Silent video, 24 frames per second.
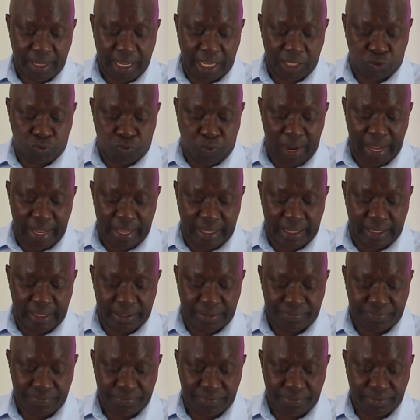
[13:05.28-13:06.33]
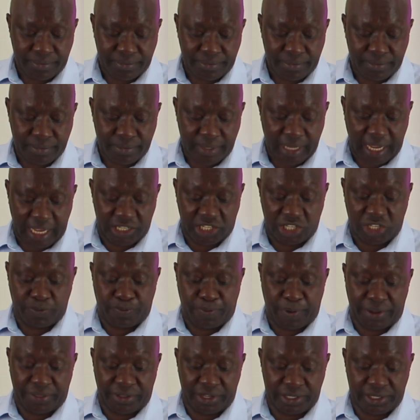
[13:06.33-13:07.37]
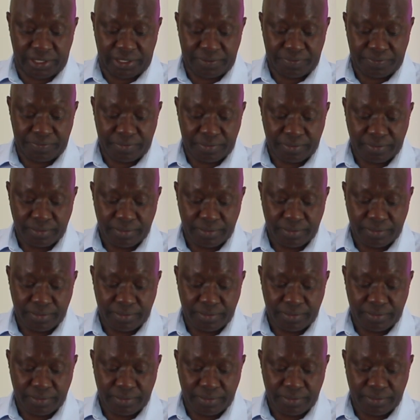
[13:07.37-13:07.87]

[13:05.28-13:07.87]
as well as his brothers,